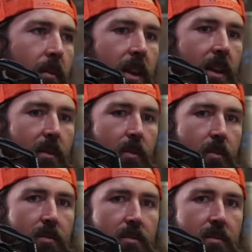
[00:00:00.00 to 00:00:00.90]
He
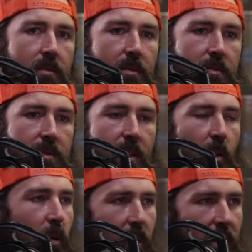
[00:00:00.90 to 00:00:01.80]
is the
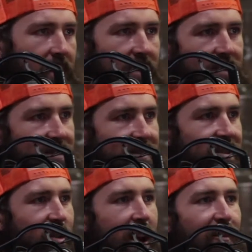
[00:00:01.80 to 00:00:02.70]
only
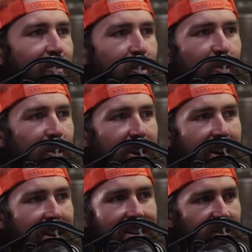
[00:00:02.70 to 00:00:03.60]
craft
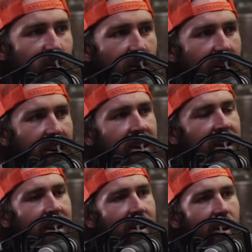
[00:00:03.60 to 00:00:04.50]
brewery in Jordan.
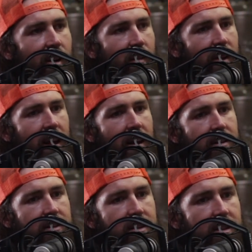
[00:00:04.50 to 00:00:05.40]

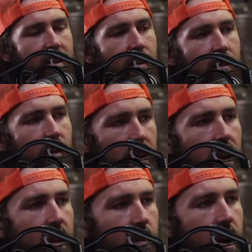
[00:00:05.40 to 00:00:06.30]
And, you know, with a
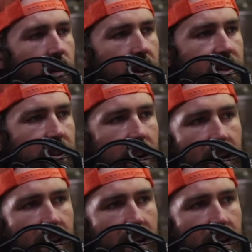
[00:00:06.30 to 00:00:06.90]
lot of the population not